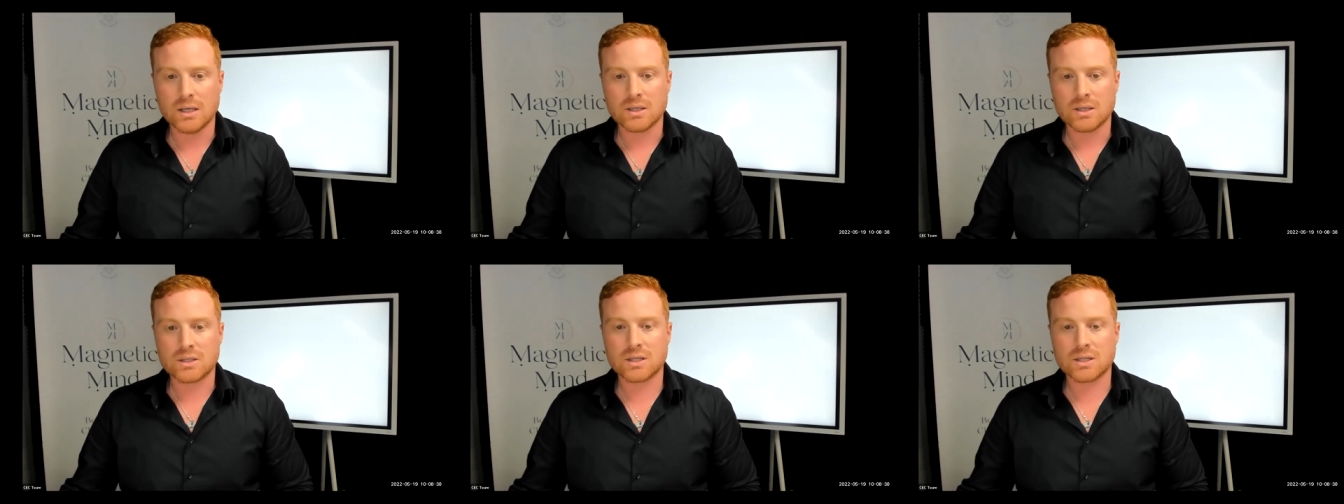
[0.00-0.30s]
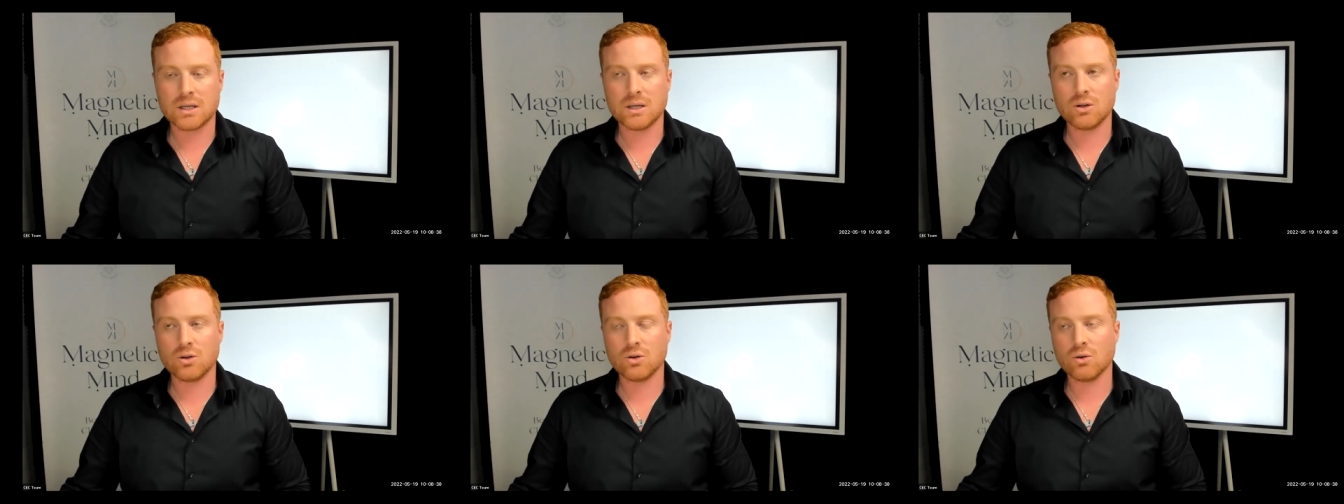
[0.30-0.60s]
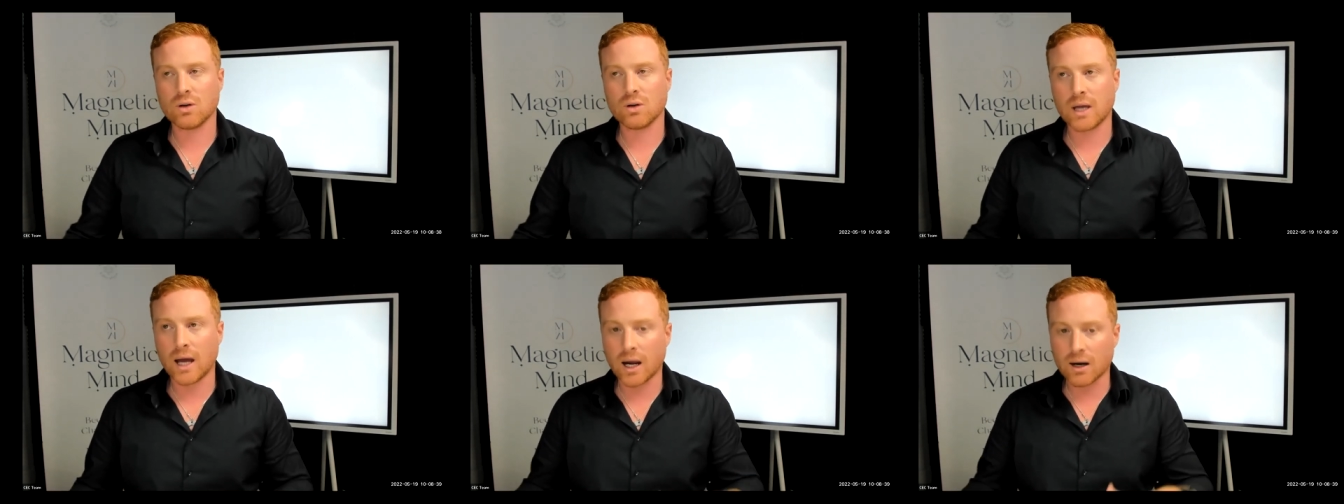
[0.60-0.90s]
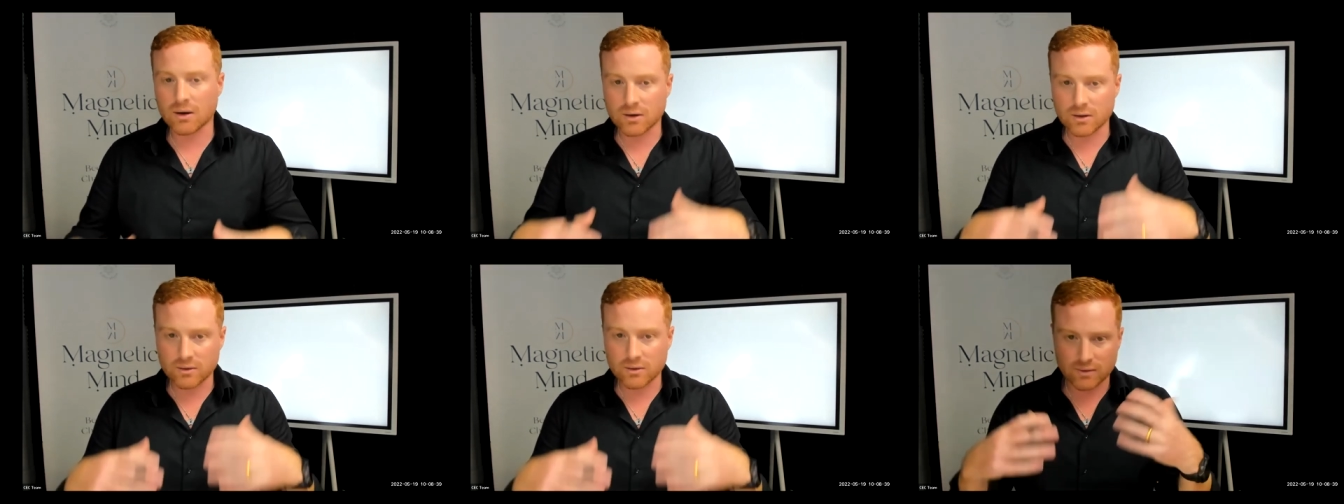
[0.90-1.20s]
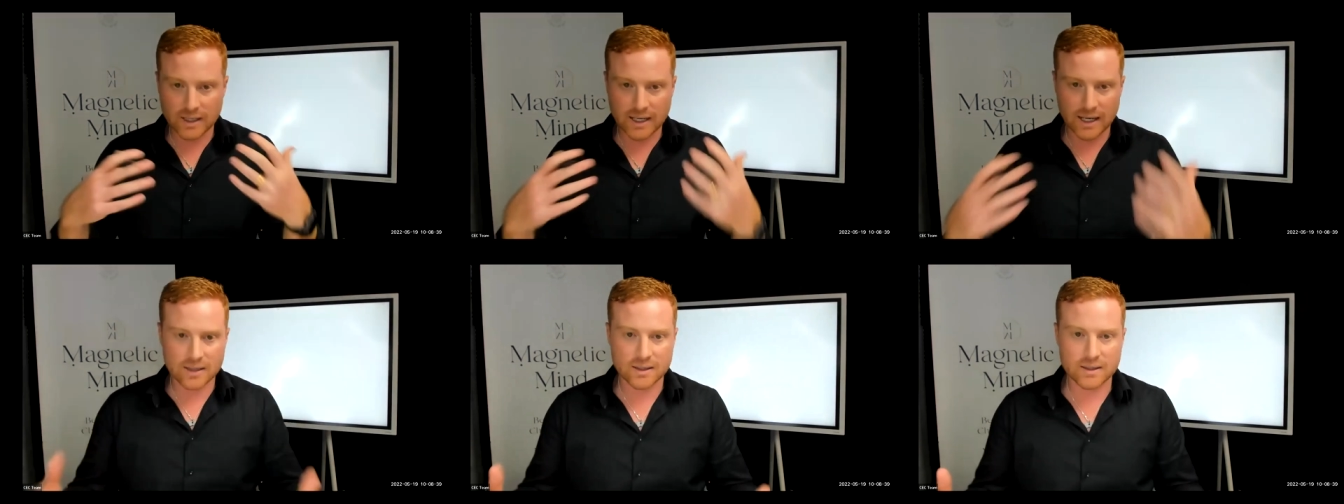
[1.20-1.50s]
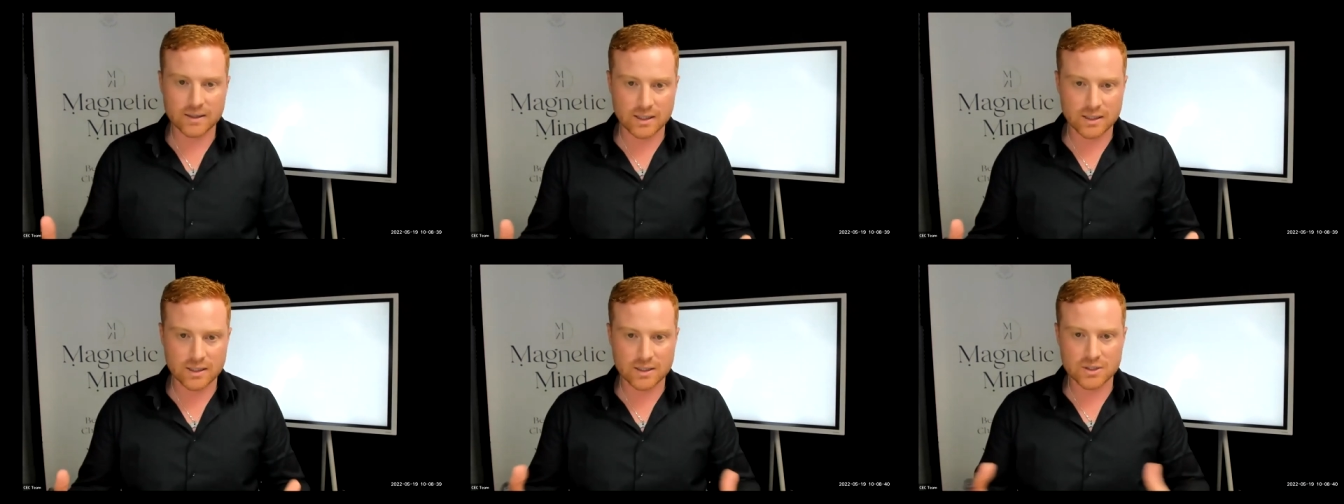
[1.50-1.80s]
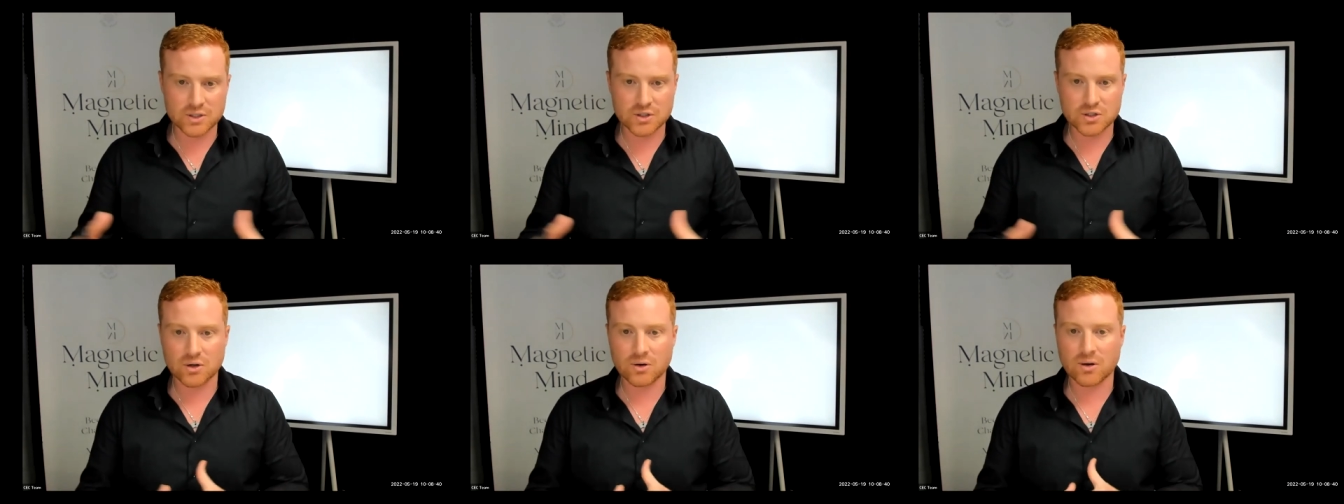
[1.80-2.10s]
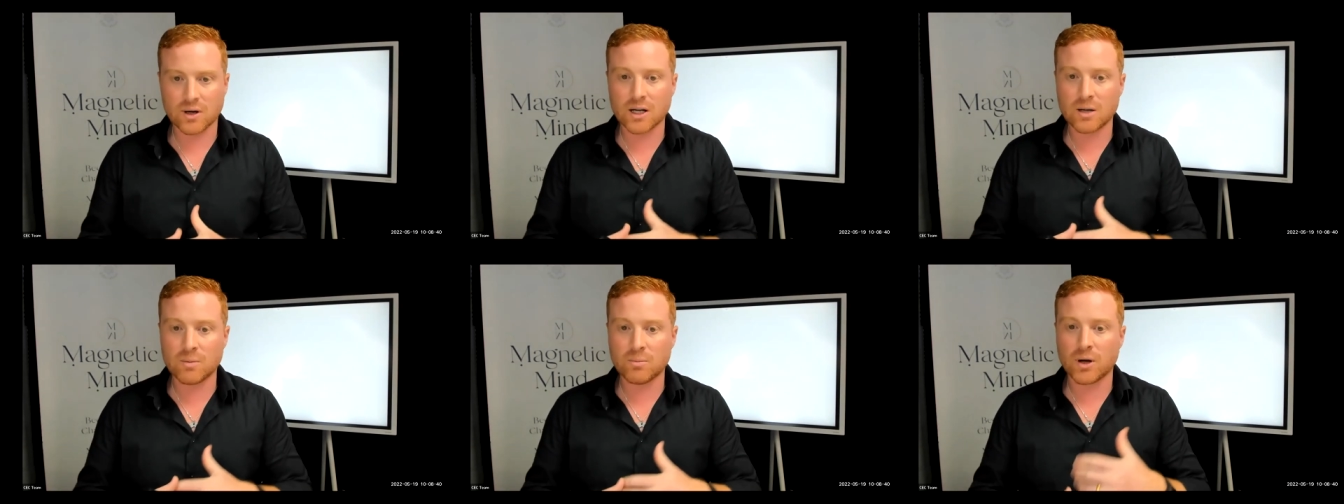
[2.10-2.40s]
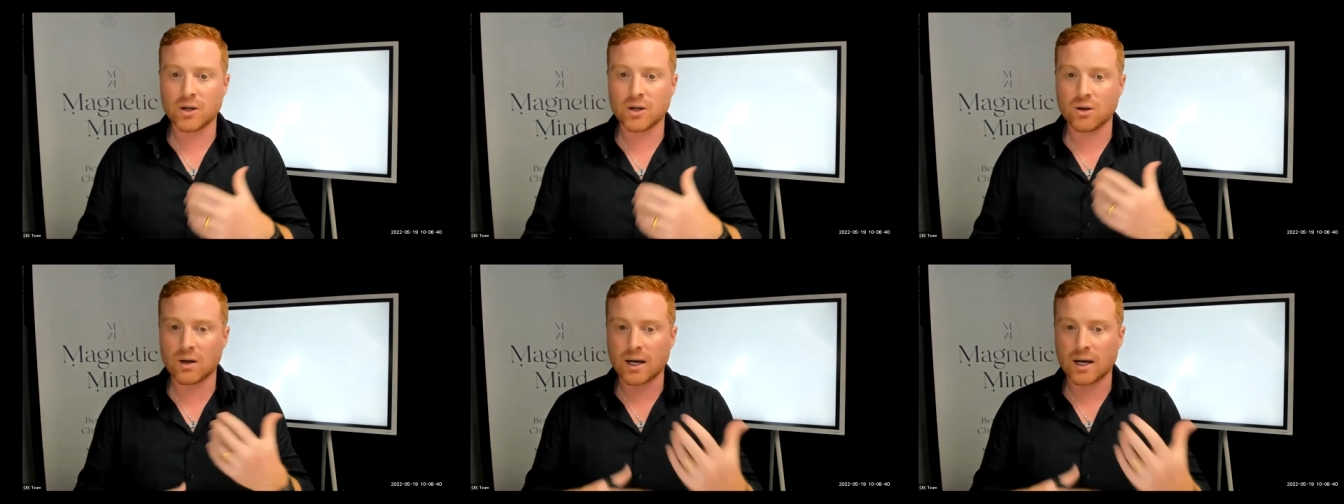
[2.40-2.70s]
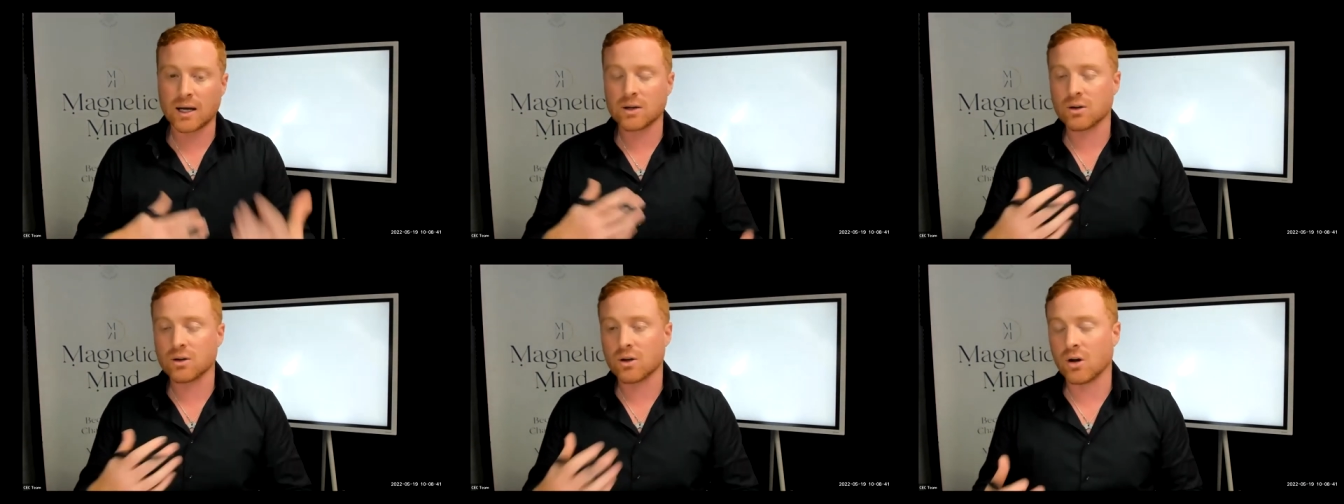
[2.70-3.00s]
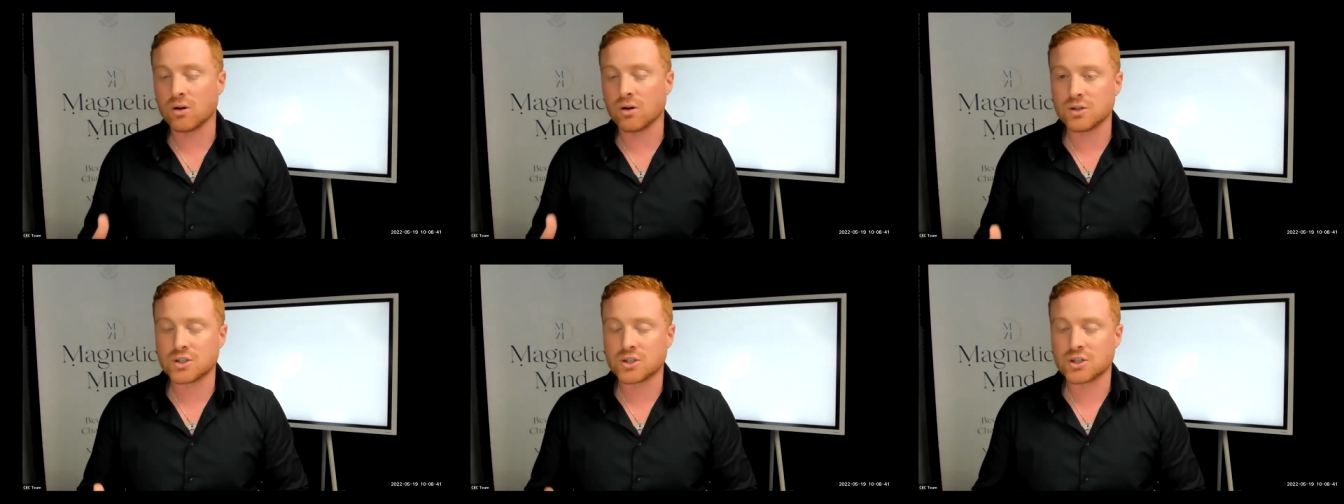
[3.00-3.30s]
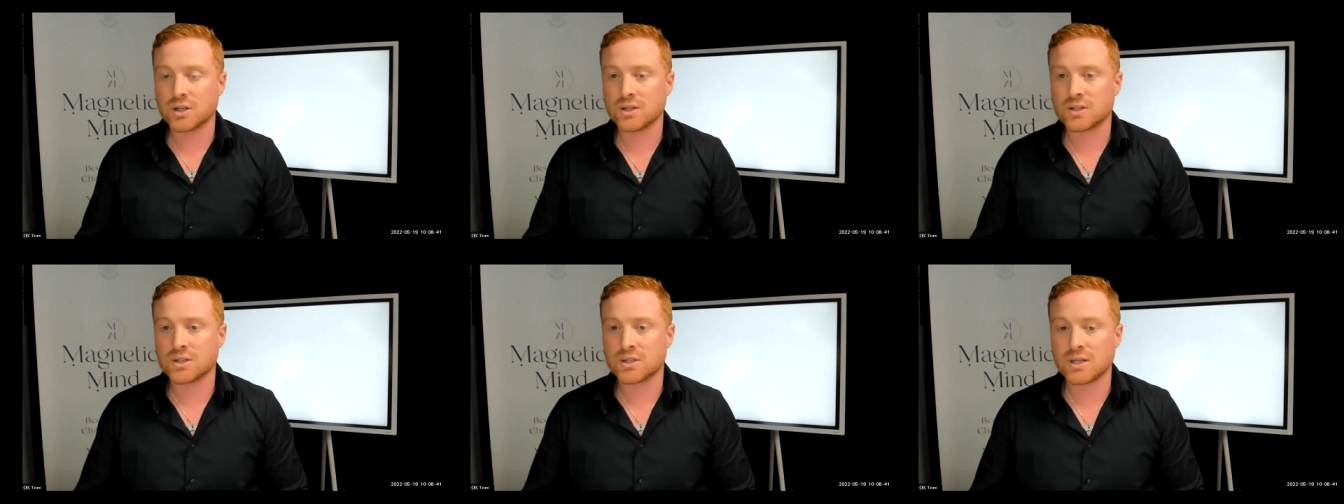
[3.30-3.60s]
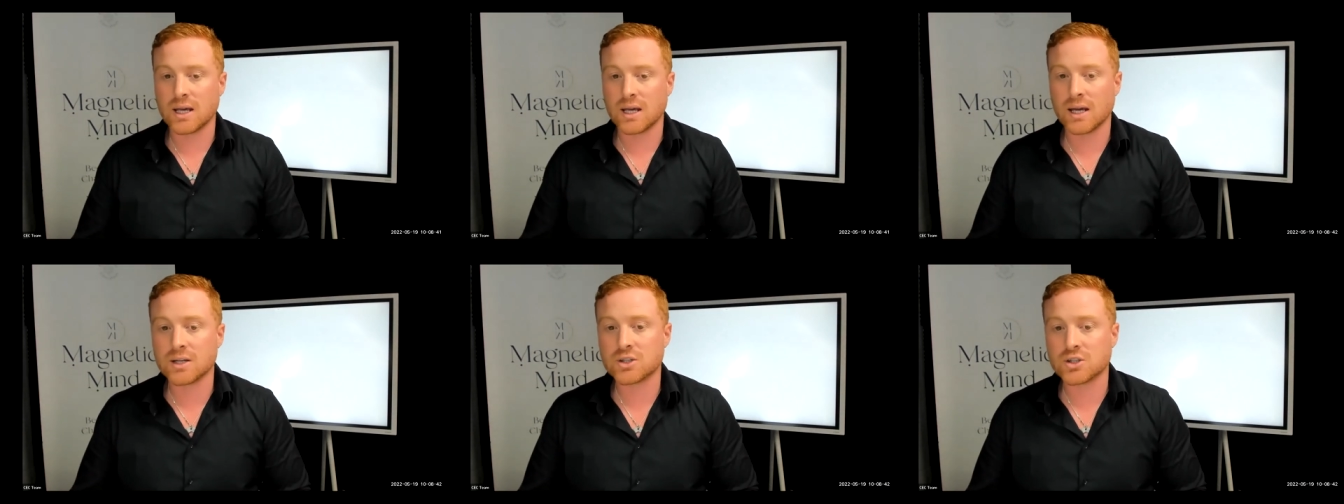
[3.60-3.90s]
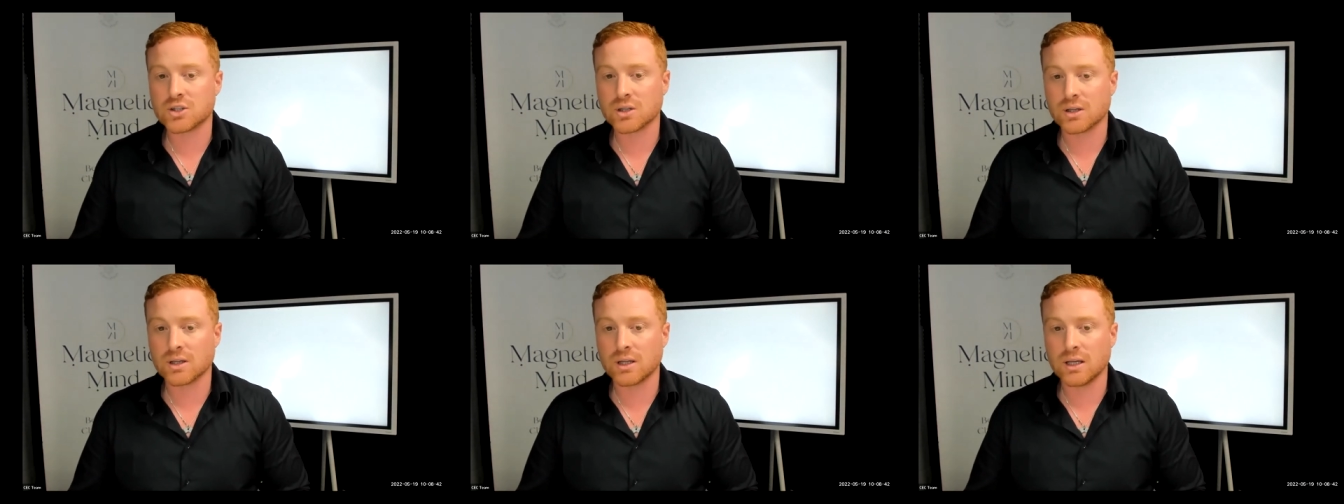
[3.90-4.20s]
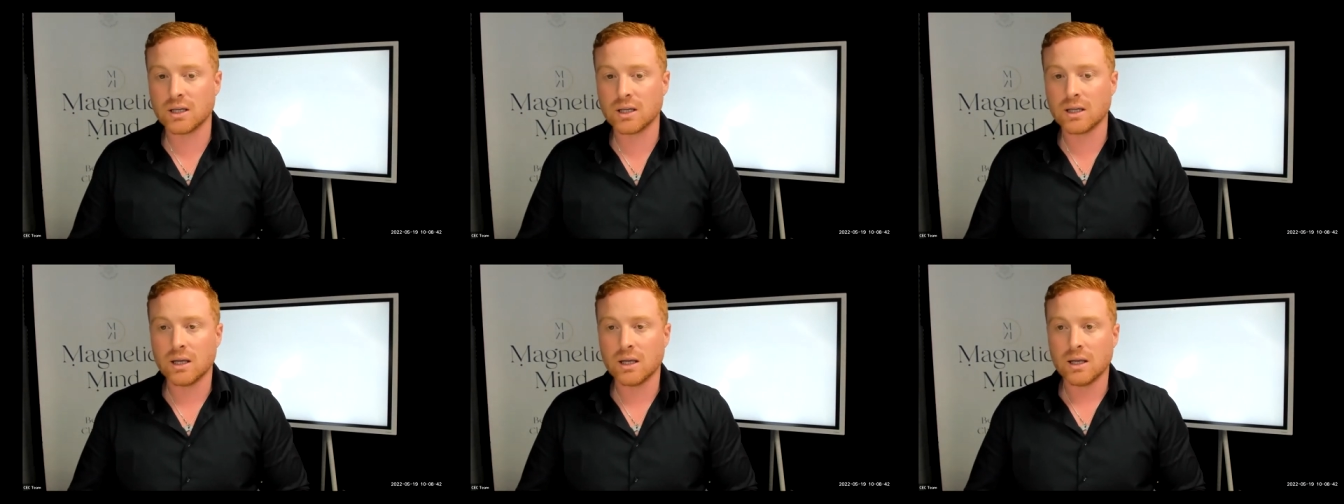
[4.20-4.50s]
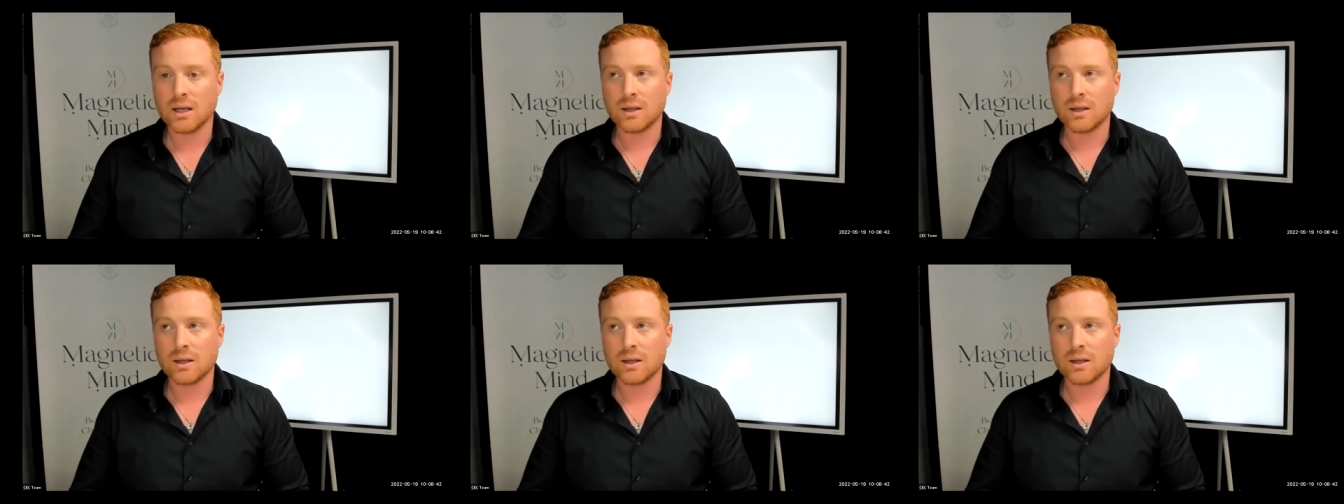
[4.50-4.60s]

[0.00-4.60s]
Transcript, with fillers: See, your current reality is created by your unconscious. Actually,